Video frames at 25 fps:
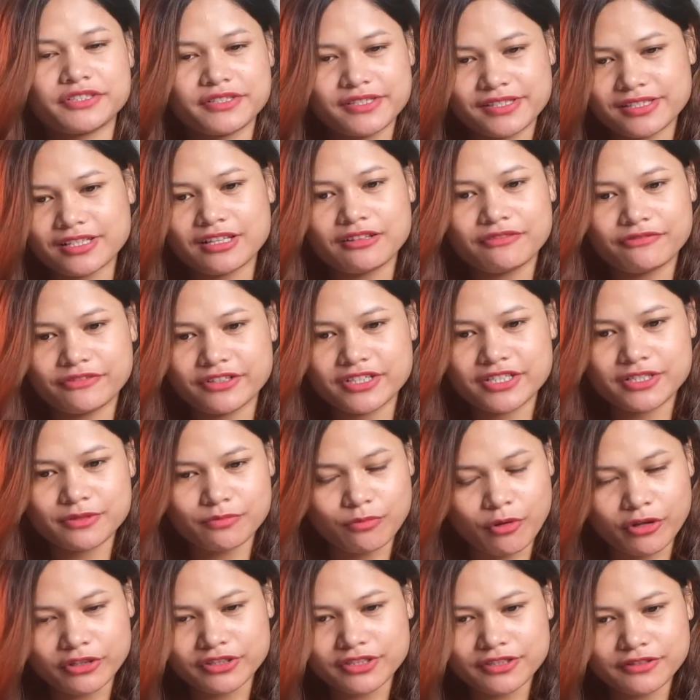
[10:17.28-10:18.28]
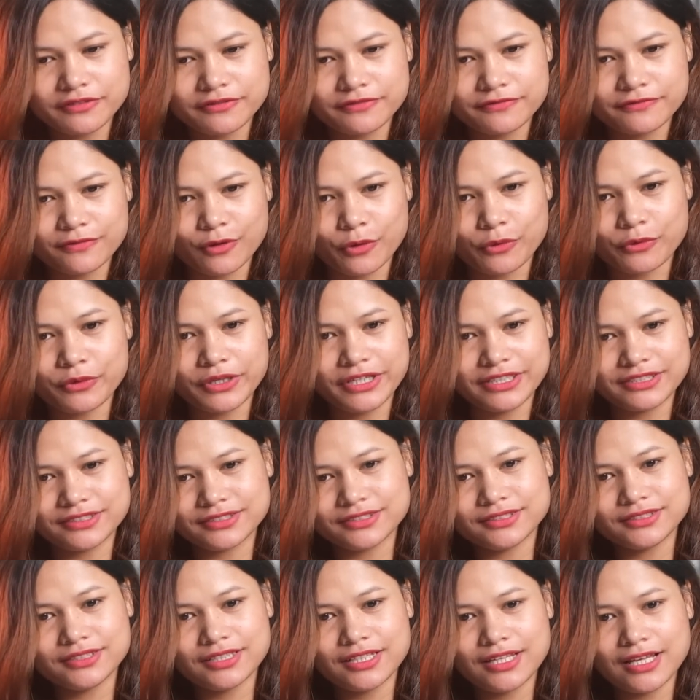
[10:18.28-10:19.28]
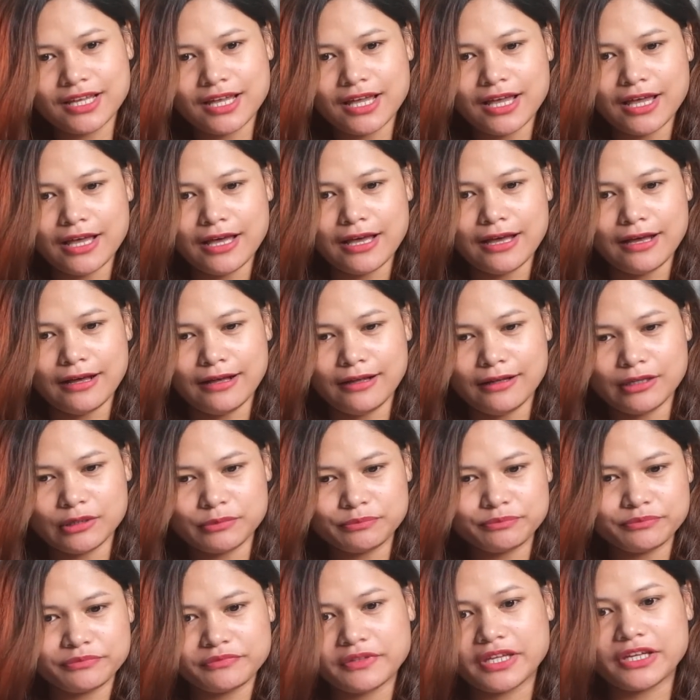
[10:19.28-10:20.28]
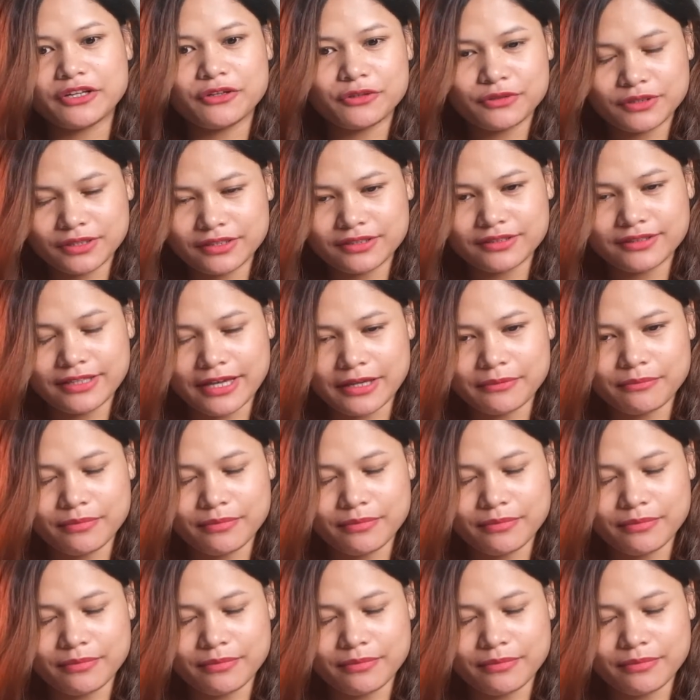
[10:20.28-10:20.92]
selfish motive or reason. They know that